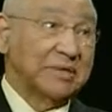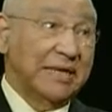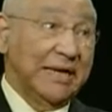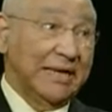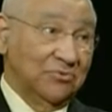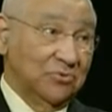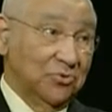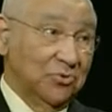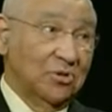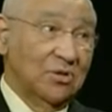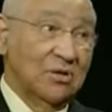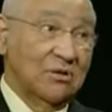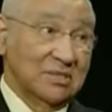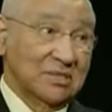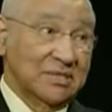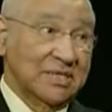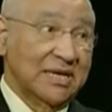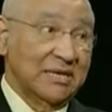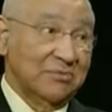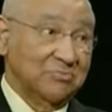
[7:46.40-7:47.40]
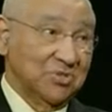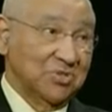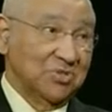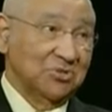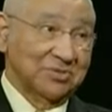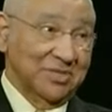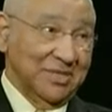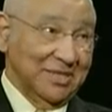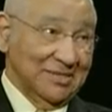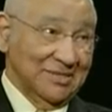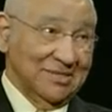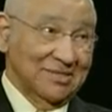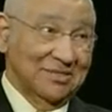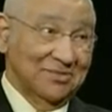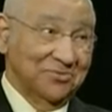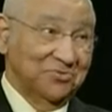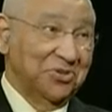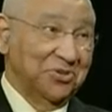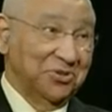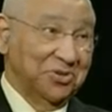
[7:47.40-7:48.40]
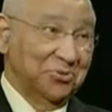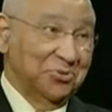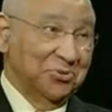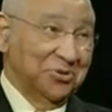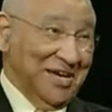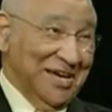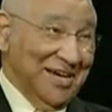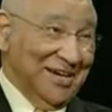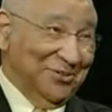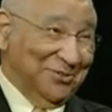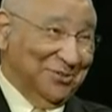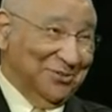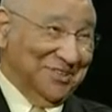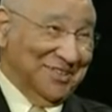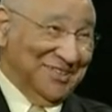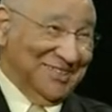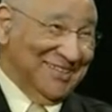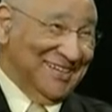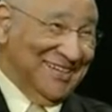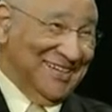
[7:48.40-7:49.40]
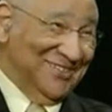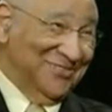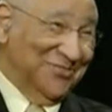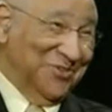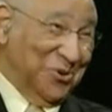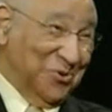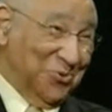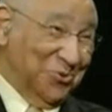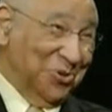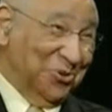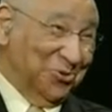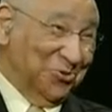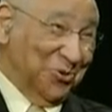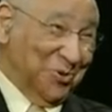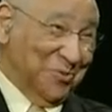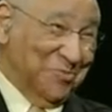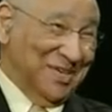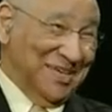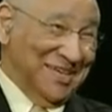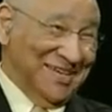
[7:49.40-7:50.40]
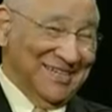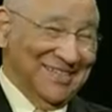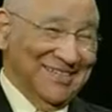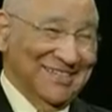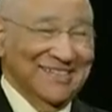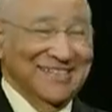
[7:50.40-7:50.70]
been black for a long time, so that's very real for me.